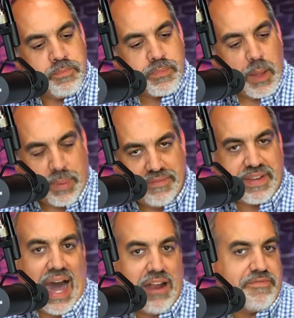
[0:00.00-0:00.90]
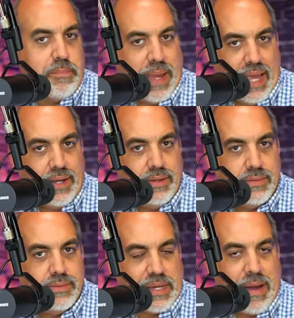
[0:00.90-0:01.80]
But if, God forbid,
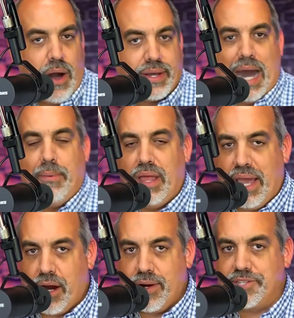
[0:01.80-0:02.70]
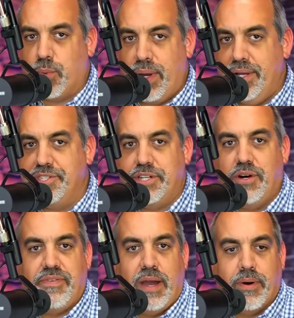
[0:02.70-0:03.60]
somehow Kamala Harris wins in
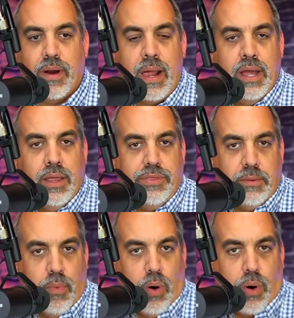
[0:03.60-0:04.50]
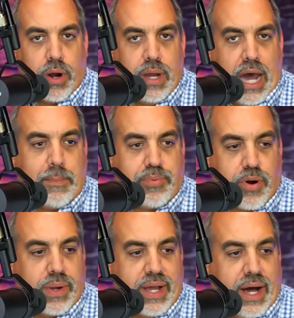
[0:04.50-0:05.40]
November, the more
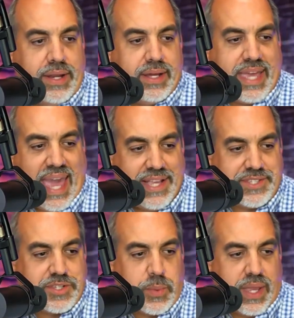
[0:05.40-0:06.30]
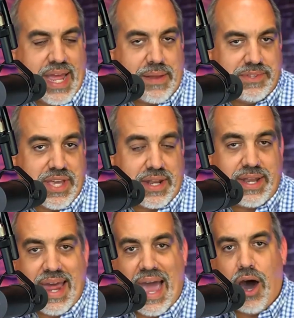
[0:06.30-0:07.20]
pro-gun cases we can have decided
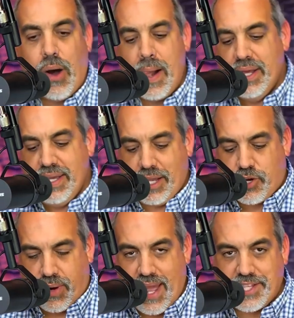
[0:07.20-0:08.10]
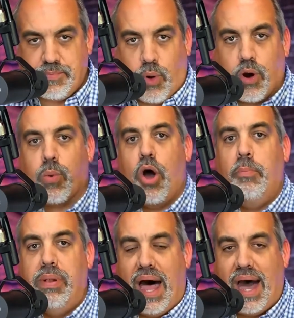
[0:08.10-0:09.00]
now, it creates more
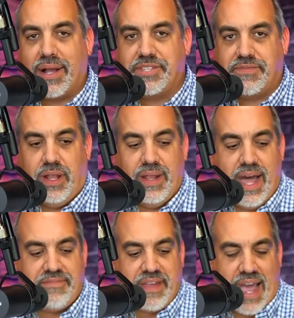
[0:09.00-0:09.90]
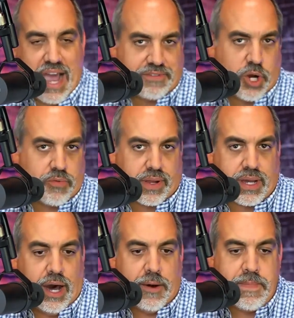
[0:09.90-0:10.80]
roadblocks for the left to have to
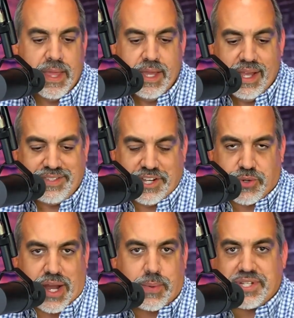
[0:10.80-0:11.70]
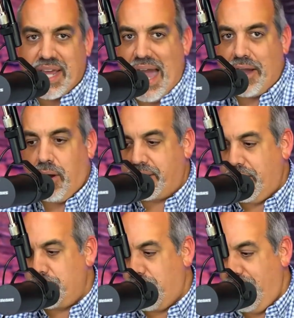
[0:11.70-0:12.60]
overcome as they try to attack our
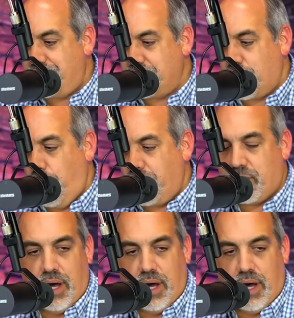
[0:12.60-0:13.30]
gun rights going